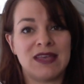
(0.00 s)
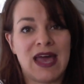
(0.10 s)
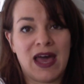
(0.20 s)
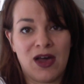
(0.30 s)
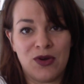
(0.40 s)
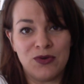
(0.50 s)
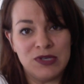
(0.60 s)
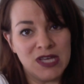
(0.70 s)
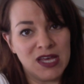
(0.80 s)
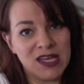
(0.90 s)
How
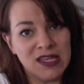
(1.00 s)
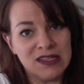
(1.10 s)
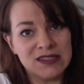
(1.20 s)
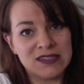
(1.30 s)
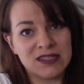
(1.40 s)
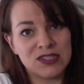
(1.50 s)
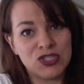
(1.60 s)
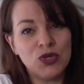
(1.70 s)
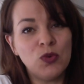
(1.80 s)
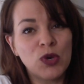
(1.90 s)
does
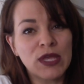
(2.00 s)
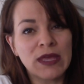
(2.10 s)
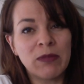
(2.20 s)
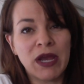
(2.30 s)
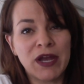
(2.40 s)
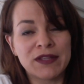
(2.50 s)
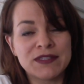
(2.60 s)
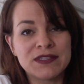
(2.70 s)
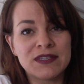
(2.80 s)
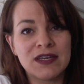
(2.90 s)
two working
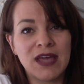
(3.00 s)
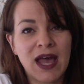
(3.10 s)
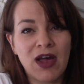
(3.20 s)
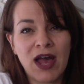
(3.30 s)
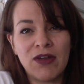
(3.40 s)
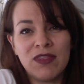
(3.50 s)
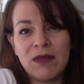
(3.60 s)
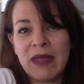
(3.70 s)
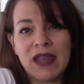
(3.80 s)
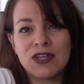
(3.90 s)
parents, how do they
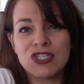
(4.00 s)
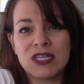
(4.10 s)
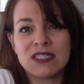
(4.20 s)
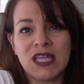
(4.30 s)
manage this?